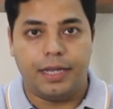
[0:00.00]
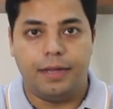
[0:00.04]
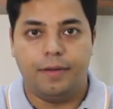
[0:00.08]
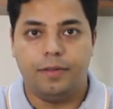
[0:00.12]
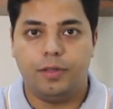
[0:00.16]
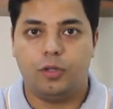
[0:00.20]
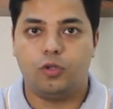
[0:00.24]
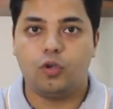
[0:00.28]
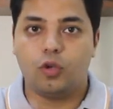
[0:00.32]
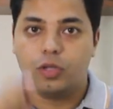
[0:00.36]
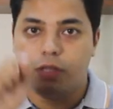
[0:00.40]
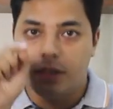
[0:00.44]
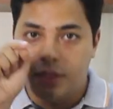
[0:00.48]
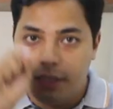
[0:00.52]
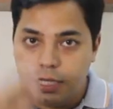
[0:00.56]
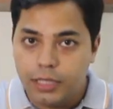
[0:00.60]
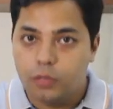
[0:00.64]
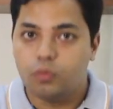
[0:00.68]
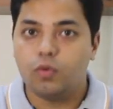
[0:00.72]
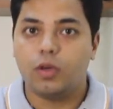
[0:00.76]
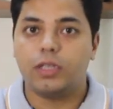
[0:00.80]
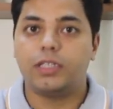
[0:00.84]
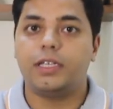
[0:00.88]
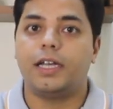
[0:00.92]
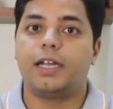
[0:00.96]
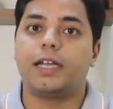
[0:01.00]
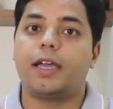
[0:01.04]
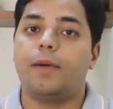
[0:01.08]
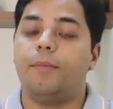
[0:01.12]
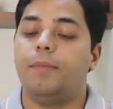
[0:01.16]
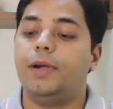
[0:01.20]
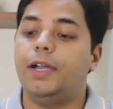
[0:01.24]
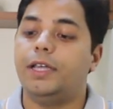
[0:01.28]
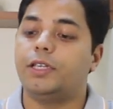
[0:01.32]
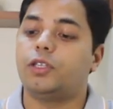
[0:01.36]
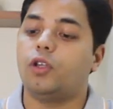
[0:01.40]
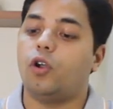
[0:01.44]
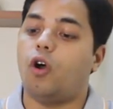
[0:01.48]
So this was the
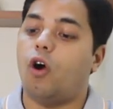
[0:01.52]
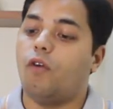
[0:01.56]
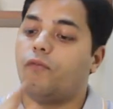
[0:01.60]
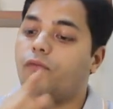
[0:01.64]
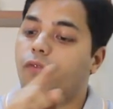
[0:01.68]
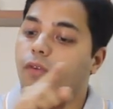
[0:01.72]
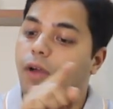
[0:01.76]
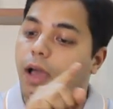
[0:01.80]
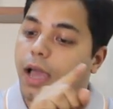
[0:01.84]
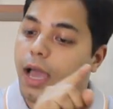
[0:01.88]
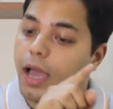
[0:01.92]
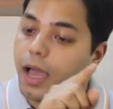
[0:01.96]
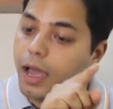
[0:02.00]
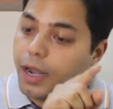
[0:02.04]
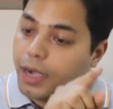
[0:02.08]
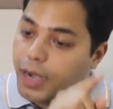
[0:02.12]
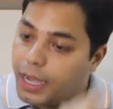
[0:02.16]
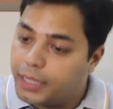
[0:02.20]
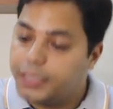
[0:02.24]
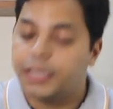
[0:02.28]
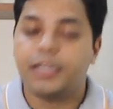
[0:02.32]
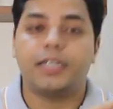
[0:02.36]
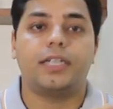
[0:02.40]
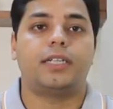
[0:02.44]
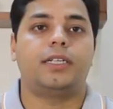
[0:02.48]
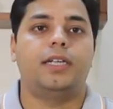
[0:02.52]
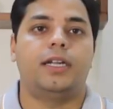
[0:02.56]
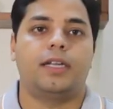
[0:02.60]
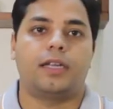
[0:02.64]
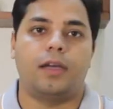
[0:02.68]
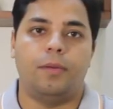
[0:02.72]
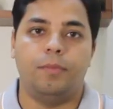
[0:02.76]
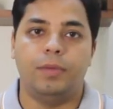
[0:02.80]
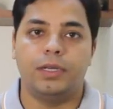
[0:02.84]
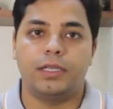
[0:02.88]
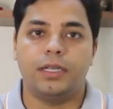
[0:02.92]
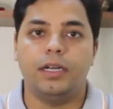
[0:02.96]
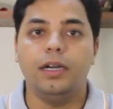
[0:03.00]
recommendation of Radha Krishnan
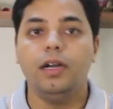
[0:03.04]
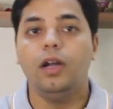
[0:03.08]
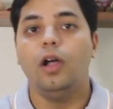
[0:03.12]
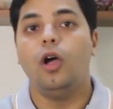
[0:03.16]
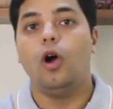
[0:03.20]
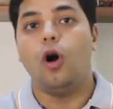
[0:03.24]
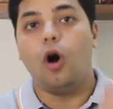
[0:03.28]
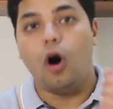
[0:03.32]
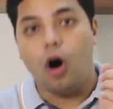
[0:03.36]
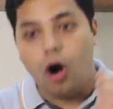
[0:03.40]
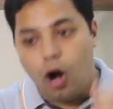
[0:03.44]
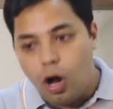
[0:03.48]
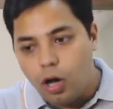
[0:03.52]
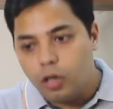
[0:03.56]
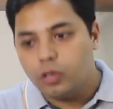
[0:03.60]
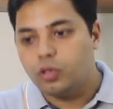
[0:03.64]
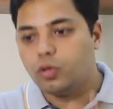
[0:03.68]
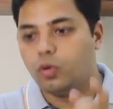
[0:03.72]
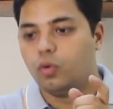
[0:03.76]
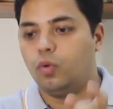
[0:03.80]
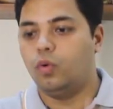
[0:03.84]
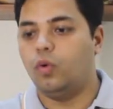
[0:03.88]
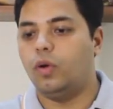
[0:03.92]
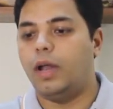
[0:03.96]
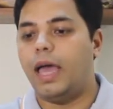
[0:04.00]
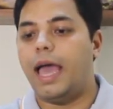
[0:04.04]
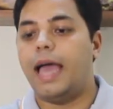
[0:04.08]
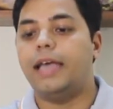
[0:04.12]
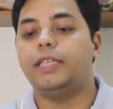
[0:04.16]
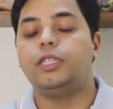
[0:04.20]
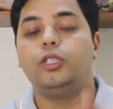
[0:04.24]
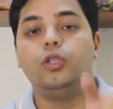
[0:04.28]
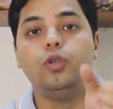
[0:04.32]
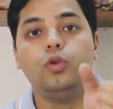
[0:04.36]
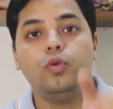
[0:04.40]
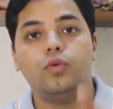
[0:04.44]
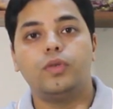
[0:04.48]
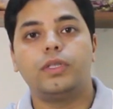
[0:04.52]
Commission, also known as
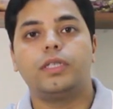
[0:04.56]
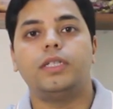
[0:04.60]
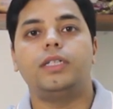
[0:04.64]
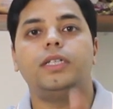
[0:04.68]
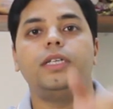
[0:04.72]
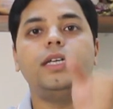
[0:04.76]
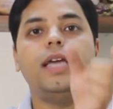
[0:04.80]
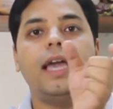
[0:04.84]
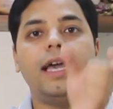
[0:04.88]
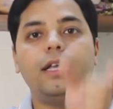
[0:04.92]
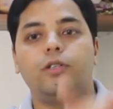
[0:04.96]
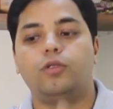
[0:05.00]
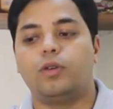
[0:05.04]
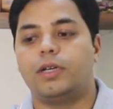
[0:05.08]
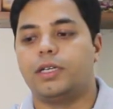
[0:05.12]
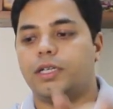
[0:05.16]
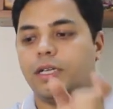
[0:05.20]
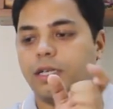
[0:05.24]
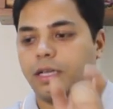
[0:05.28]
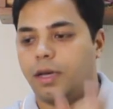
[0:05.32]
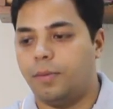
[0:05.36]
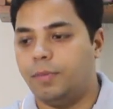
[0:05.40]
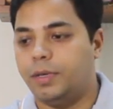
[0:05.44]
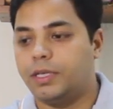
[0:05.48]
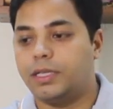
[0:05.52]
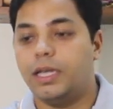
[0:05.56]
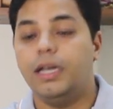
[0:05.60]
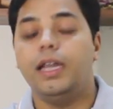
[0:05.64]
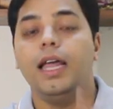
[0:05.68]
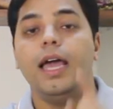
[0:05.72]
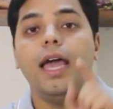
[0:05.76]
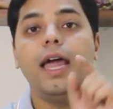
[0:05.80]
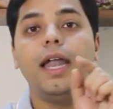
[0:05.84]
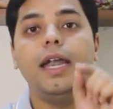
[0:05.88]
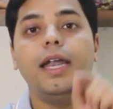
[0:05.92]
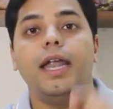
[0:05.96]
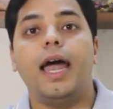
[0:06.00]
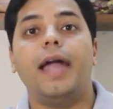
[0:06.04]
University Education Commission
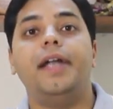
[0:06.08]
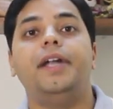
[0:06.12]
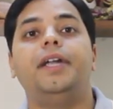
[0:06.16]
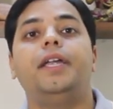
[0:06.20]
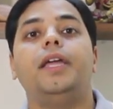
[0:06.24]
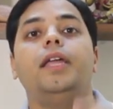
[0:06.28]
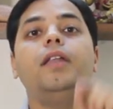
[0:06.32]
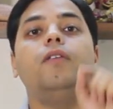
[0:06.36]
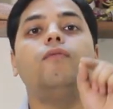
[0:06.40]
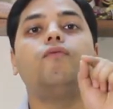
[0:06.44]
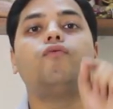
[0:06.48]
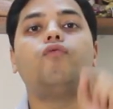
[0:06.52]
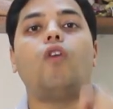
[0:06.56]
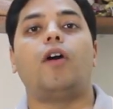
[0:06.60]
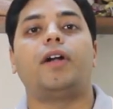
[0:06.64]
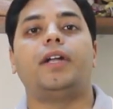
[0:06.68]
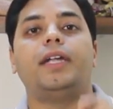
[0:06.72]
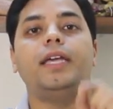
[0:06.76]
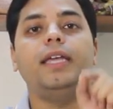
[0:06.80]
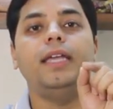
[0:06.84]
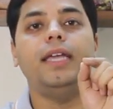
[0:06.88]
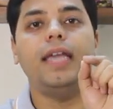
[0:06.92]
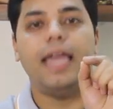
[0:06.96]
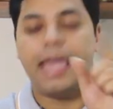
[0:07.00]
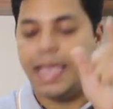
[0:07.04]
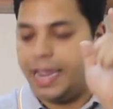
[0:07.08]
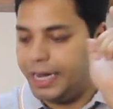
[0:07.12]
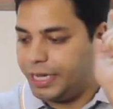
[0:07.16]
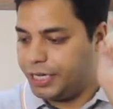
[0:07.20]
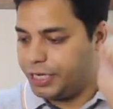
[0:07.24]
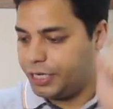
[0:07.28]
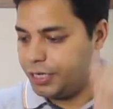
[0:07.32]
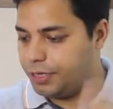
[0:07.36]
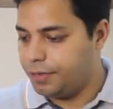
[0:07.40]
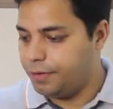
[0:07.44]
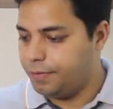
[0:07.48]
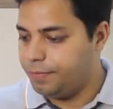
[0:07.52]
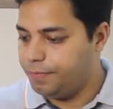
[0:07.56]
1948,
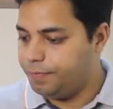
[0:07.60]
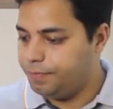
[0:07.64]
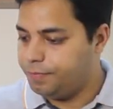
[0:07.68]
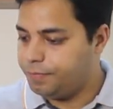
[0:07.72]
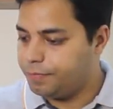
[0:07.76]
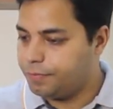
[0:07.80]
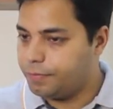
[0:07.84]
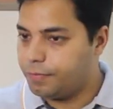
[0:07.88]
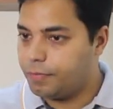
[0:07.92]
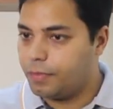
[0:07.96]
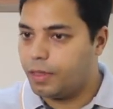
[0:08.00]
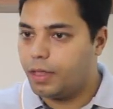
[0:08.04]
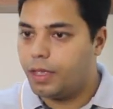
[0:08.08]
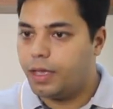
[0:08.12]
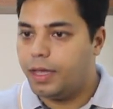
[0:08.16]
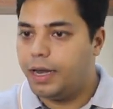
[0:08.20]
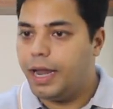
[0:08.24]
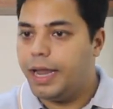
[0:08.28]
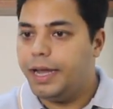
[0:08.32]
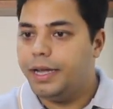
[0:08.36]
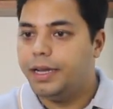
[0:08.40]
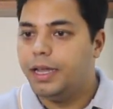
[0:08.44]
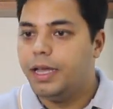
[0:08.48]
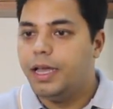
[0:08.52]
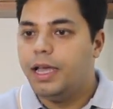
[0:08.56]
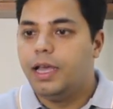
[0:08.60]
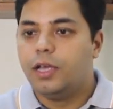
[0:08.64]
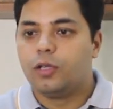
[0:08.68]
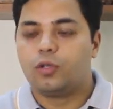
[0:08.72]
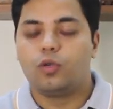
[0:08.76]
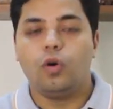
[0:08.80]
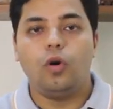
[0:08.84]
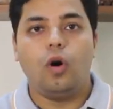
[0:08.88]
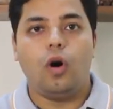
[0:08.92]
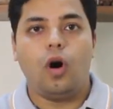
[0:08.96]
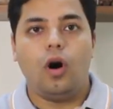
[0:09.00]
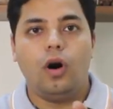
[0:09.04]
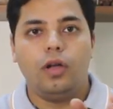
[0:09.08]
right?
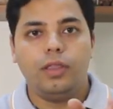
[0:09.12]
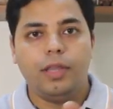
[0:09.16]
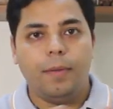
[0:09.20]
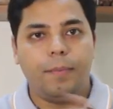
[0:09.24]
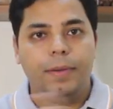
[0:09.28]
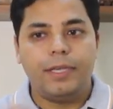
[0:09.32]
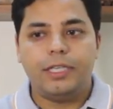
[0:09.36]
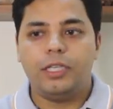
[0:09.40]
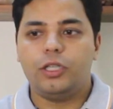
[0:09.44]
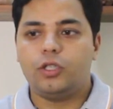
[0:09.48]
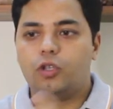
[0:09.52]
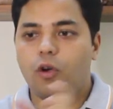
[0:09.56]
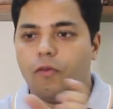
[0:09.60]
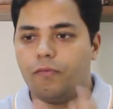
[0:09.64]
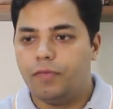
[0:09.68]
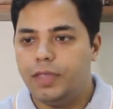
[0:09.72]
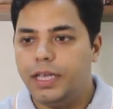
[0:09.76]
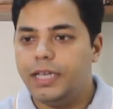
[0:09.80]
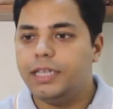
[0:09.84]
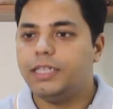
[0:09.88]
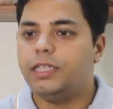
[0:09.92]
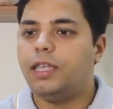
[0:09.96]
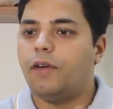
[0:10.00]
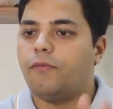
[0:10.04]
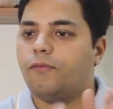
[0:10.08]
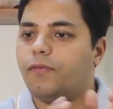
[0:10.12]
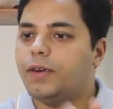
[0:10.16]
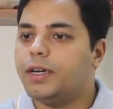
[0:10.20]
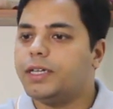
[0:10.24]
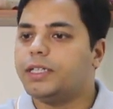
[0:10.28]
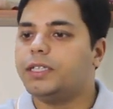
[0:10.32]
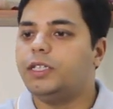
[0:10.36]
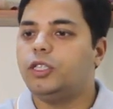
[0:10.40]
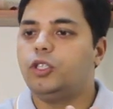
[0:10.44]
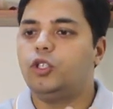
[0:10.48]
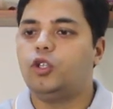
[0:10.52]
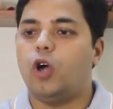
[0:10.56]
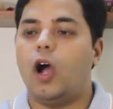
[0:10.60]
So on the basis of this, the first
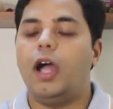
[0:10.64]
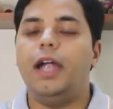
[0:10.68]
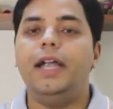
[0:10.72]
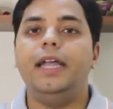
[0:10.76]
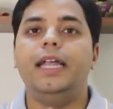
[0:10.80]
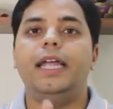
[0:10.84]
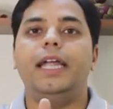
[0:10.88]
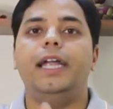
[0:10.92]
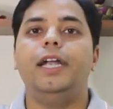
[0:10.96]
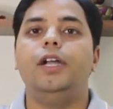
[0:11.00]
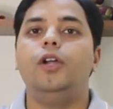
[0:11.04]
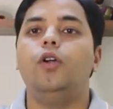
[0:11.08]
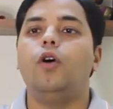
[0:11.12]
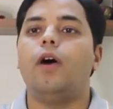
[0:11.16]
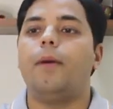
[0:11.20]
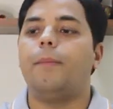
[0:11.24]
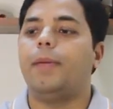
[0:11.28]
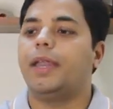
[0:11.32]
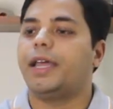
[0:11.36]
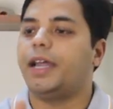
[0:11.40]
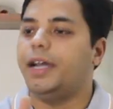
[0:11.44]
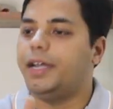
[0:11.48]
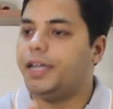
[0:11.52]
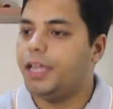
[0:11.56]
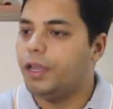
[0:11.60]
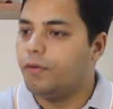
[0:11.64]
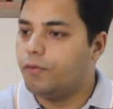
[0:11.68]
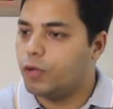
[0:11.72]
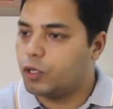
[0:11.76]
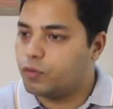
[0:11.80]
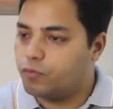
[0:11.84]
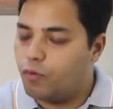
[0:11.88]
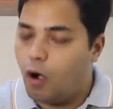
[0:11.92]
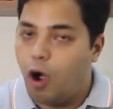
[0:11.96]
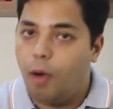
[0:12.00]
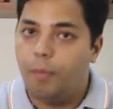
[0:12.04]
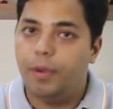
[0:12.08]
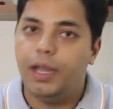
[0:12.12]
joint Indo-American team was
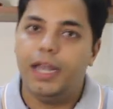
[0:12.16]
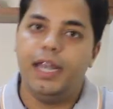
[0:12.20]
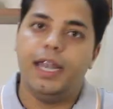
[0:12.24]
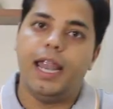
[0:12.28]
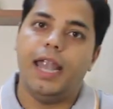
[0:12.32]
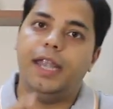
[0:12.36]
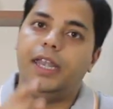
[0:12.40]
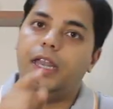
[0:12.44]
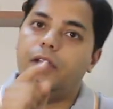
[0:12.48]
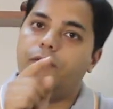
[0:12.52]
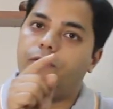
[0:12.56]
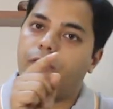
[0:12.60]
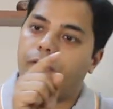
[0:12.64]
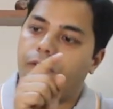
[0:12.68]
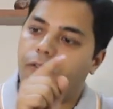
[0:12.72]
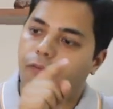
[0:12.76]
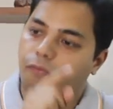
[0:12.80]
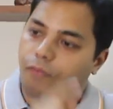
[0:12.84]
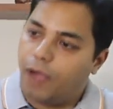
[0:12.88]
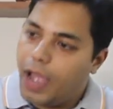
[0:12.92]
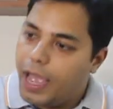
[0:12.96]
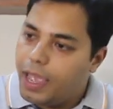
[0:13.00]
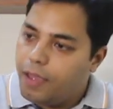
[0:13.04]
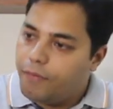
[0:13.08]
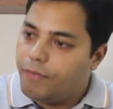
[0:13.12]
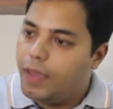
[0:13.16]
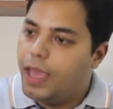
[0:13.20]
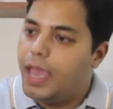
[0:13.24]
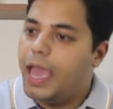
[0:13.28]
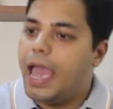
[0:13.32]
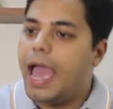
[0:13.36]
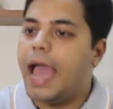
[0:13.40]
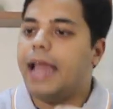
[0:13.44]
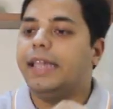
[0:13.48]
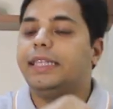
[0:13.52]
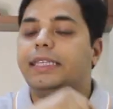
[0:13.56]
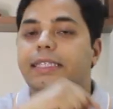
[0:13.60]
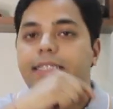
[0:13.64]
formed in 1955
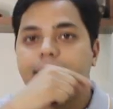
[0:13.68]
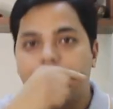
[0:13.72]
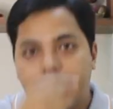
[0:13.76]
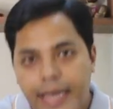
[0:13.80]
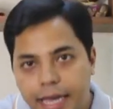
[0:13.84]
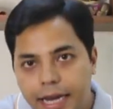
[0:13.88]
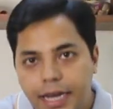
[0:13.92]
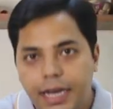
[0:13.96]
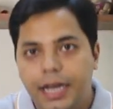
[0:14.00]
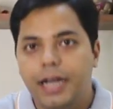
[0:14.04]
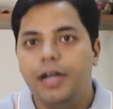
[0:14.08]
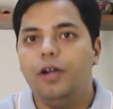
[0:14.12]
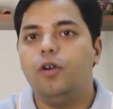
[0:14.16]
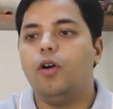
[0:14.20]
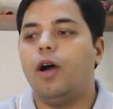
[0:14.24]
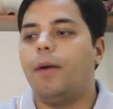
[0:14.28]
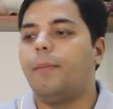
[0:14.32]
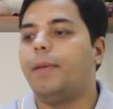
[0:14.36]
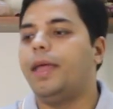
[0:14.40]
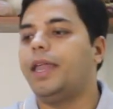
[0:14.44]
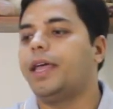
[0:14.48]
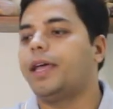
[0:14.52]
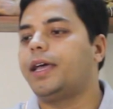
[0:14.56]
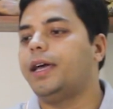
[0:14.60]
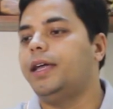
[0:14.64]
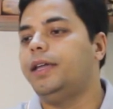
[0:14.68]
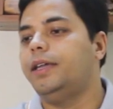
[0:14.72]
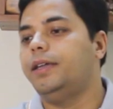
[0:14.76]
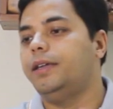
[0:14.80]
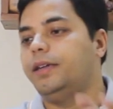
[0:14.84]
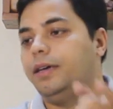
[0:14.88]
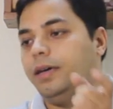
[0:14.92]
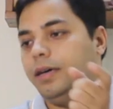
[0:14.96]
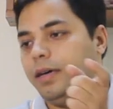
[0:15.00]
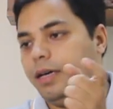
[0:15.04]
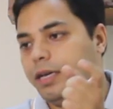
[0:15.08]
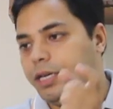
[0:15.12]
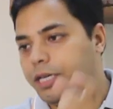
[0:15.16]
and second Indo-American
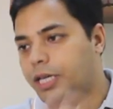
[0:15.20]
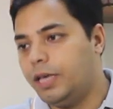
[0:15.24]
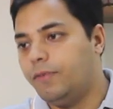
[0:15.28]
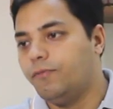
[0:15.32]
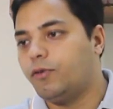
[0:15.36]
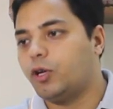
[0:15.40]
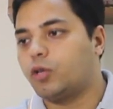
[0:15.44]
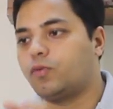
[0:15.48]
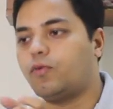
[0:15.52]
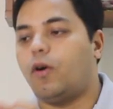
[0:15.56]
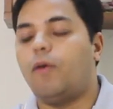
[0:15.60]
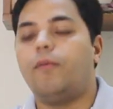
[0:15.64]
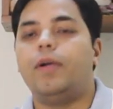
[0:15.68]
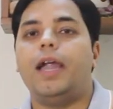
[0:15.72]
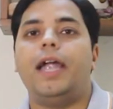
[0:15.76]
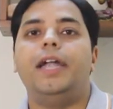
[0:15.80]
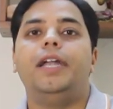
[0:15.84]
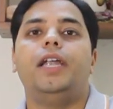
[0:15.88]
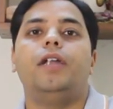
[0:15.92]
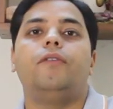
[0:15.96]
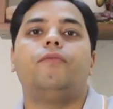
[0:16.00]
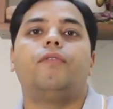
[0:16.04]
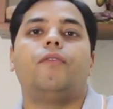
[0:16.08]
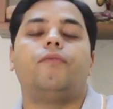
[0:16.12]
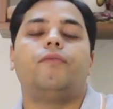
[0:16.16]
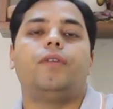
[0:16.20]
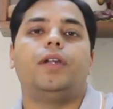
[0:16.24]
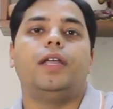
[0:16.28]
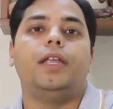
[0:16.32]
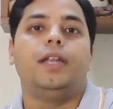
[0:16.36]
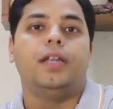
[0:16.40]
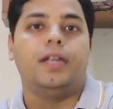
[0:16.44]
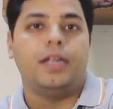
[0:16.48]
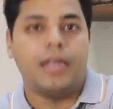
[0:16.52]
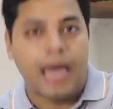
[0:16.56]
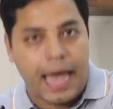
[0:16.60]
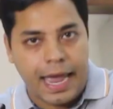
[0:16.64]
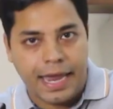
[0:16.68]
team was formed
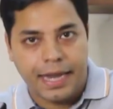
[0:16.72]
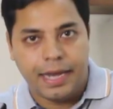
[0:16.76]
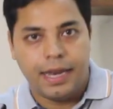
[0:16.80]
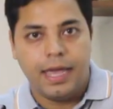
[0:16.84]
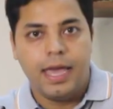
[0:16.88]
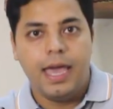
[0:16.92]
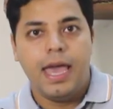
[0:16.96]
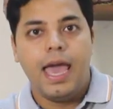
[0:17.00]
1959.